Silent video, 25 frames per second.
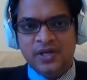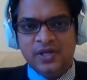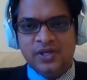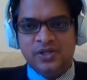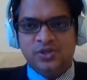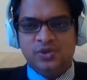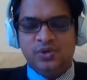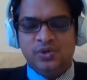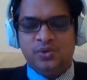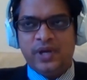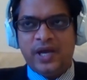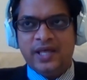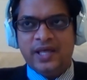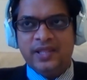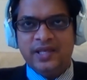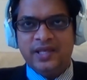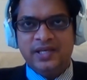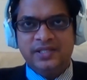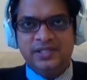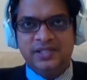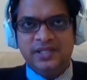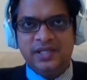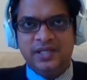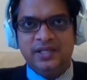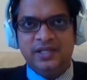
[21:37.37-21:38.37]
So as I
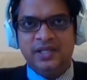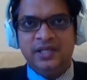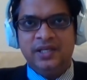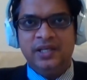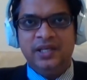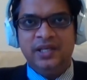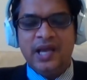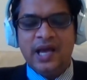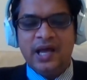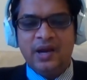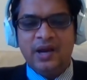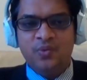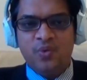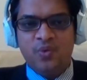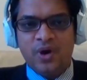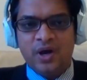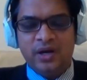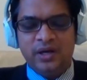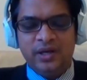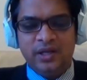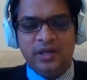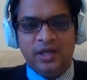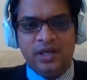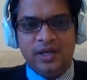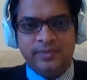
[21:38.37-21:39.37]
said, in year
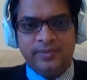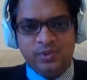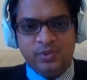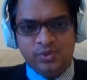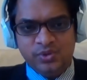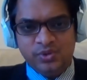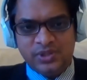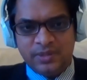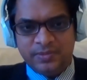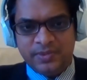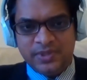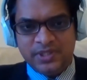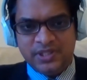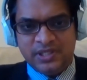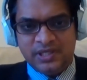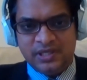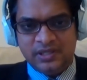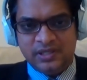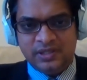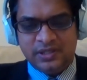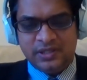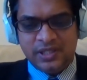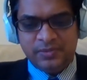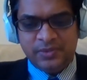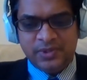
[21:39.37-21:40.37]
one, you have two
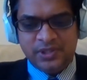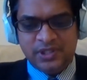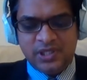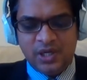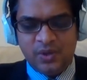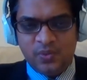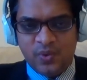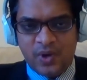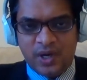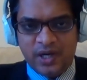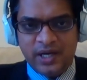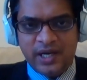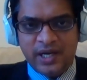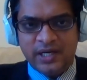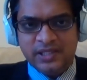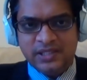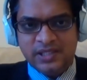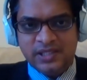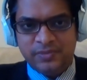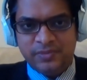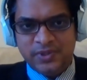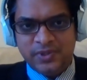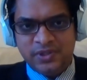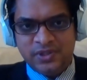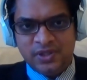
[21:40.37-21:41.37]
semesters, semester one and
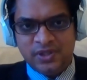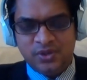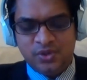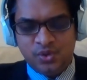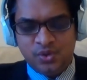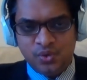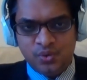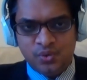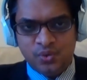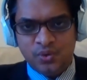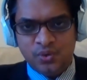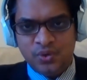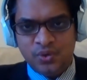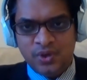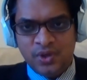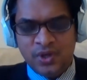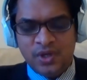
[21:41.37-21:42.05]
semester two.